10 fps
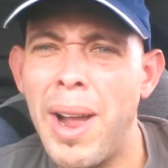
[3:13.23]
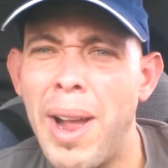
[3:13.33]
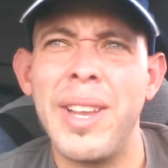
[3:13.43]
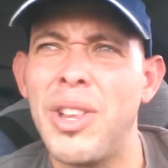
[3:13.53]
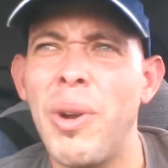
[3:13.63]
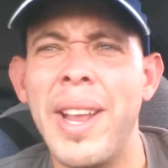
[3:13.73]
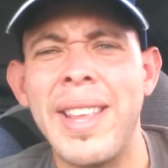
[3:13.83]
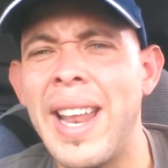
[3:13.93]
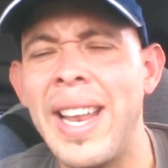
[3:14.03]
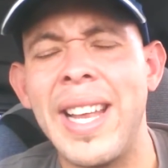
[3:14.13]
Don't don't get
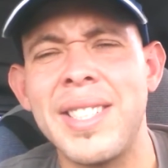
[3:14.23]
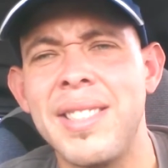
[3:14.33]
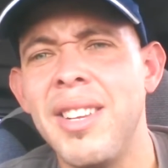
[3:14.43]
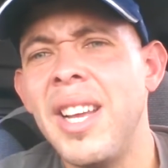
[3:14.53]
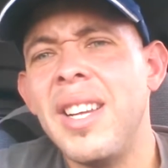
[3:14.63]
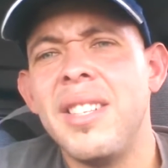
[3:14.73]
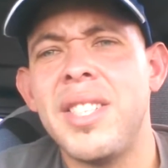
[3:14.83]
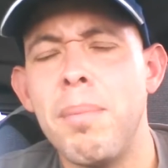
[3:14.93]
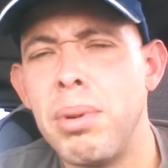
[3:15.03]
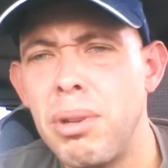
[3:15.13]
the 99
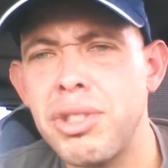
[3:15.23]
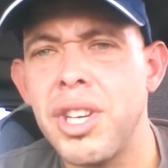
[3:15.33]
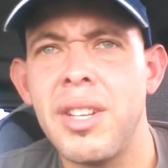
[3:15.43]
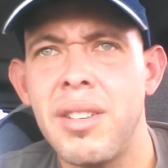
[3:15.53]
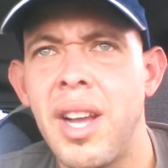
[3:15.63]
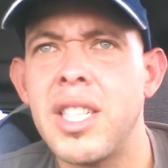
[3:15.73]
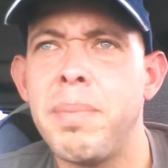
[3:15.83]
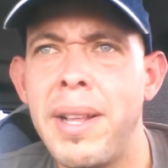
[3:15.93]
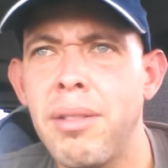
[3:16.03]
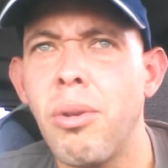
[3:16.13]
cent bullshit. Uh,
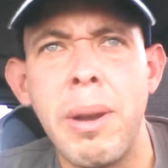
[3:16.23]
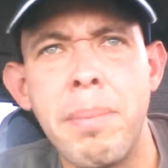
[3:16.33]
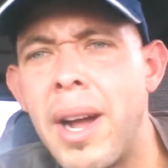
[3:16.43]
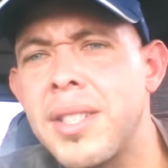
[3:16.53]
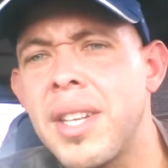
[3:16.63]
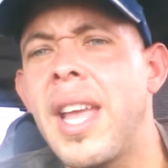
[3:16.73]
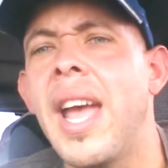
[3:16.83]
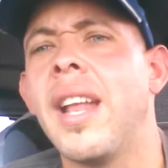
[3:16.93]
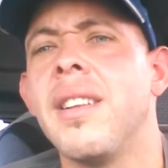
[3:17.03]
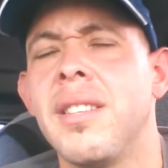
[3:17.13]
spend three bucks a
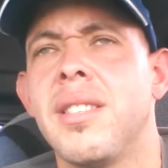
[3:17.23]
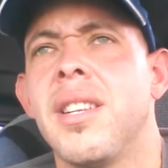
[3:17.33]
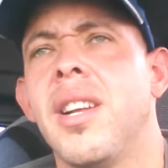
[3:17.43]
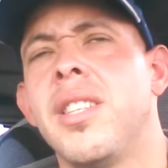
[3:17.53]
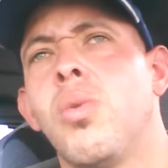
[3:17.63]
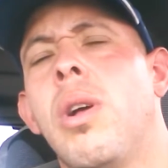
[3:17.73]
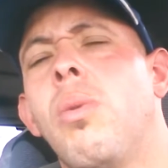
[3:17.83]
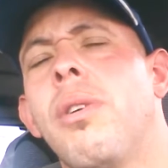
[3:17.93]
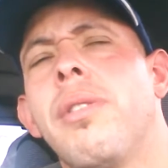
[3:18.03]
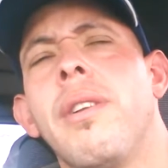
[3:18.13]
can. It's uh, it's
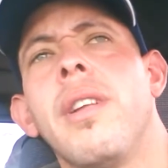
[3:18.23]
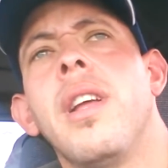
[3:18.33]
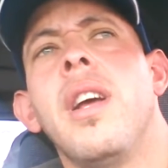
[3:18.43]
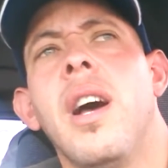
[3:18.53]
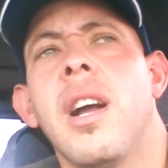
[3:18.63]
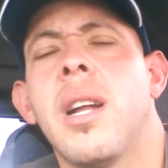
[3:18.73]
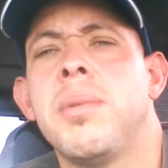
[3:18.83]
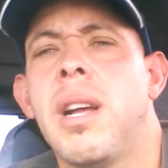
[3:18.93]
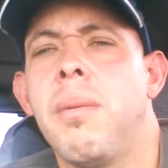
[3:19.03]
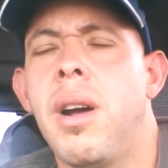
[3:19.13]
well worth it. Uh,
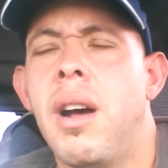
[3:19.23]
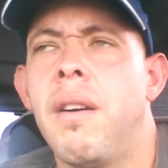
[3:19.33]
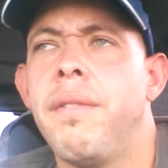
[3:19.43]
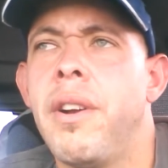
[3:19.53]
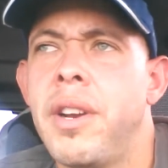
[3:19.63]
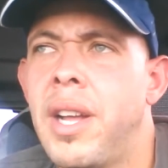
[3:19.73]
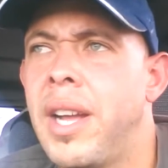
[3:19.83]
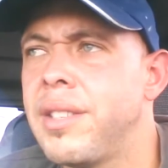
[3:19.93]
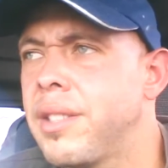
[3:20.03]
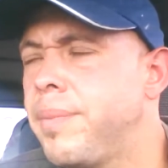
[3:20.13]
comes out uh, very
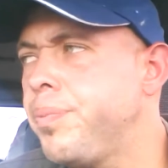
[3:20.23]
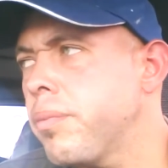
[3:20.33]
nice.